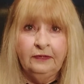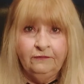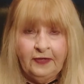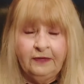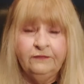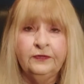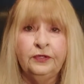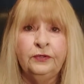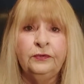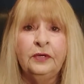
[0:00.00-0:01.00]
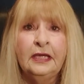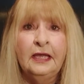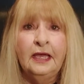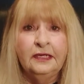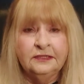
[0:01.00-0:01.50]
and fight for you
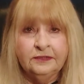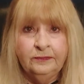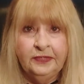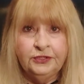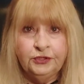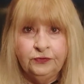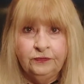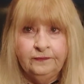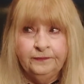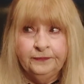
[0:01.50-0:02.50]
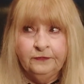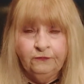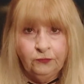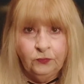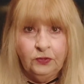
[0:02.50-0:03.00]
and submit you
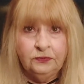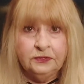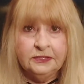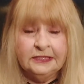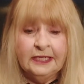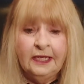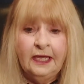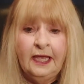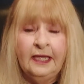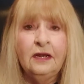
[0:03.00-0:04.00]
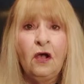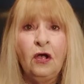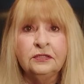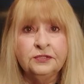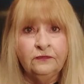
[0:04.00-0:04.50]
for roles and
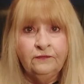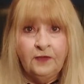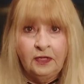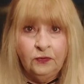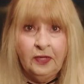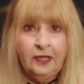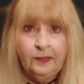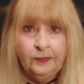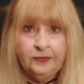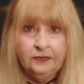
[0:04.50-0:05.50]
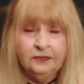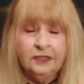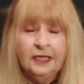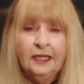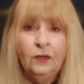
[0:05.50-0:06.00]
also follow up
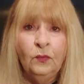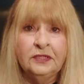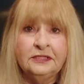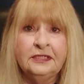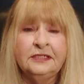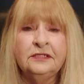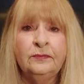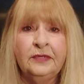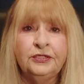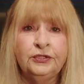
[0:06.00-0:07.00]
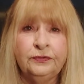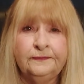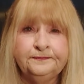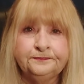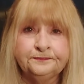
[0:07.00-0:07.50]
once they submit you.